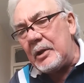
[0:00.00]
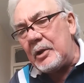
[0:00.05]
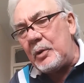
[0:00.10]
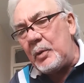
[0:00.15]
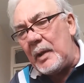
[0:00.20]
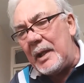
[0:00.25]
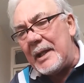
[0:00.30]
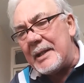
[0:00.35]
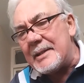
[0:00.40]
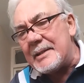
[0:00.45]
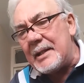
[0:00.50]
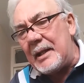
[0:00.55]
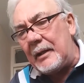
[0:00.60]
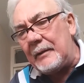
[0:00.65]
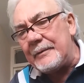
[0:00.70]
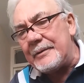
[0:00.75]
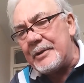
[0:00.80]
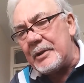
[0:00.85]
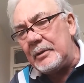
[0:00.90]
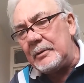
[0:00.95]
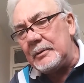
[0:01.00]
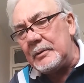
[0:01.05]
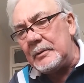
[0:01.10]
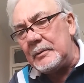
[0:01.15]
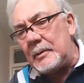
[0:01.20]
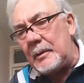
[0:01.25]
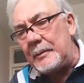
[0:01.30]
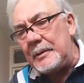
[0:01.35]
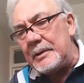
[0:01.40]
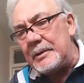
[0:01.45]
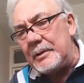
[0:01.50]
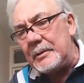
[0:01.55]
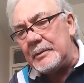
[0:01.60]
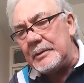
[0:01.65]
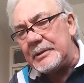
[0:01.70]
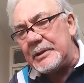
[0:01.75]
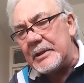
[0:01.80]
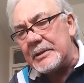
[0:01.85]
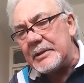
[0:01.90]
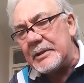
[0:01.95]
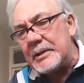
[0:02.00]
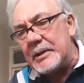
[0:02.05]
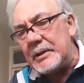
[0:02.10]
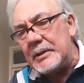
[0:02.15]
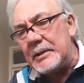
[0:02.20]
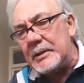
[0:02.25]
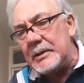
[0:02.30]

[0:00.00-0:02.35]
quill itself. So what we do is just,